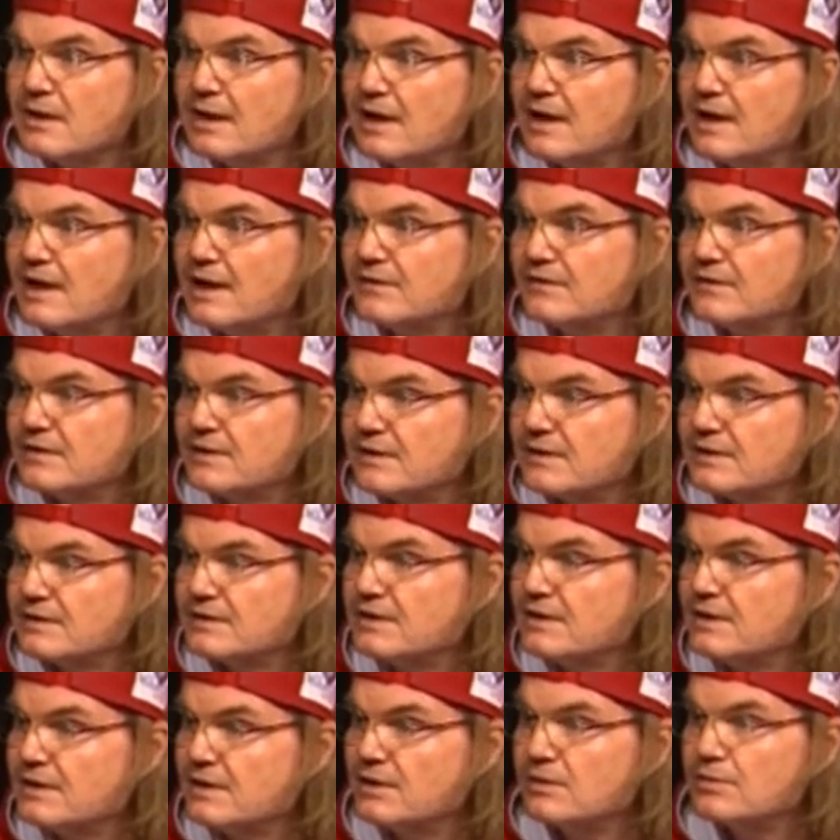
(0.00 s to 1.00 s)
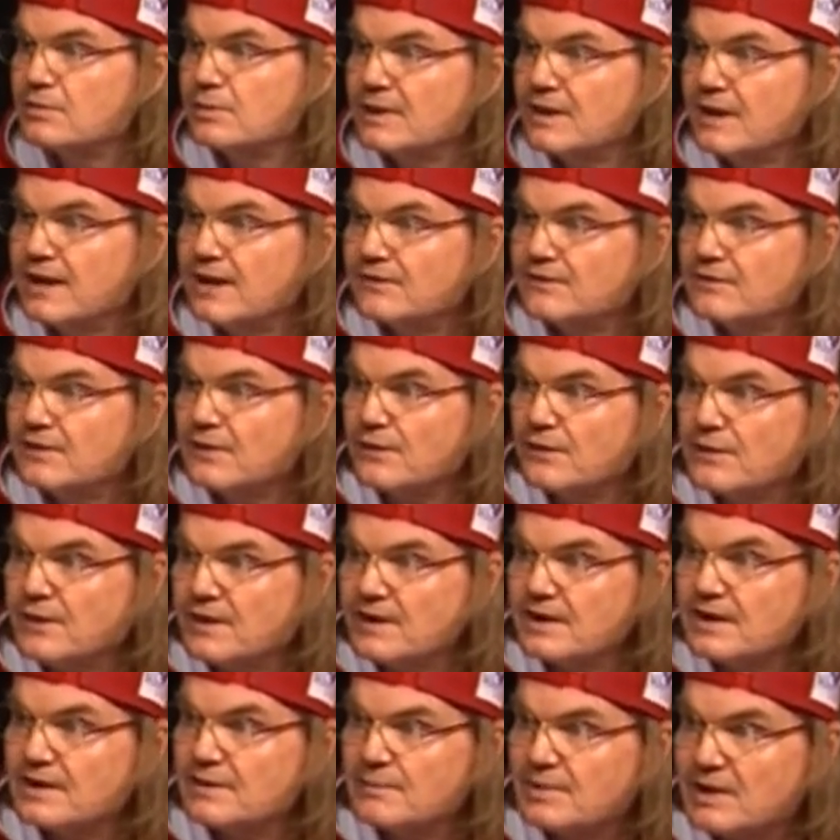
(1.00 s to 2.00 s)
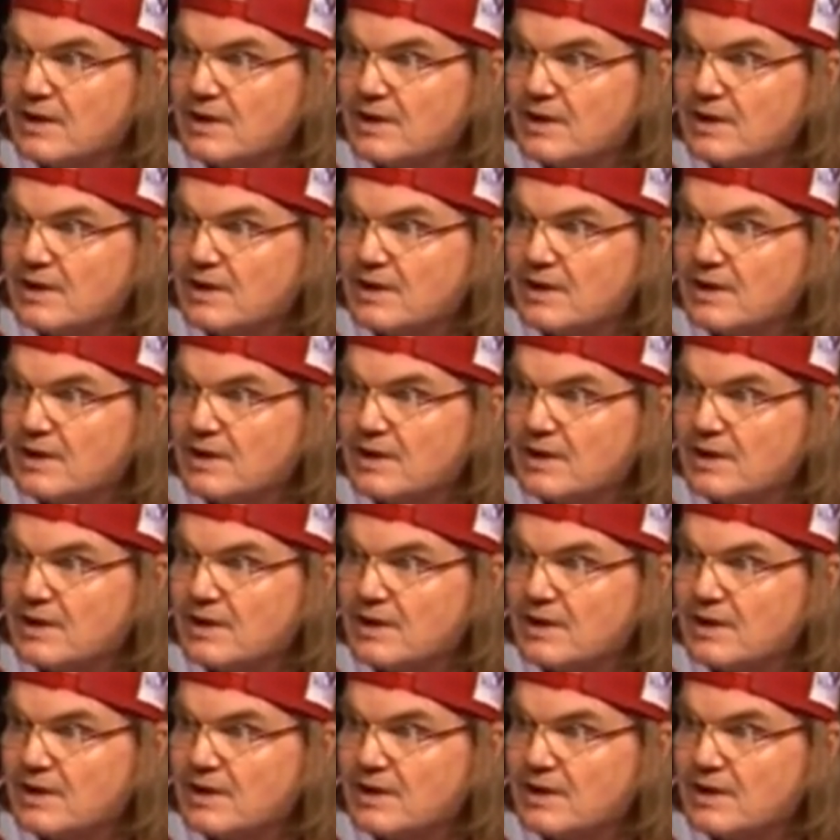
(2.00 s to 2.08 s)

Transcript: I have to, you know, we have to think about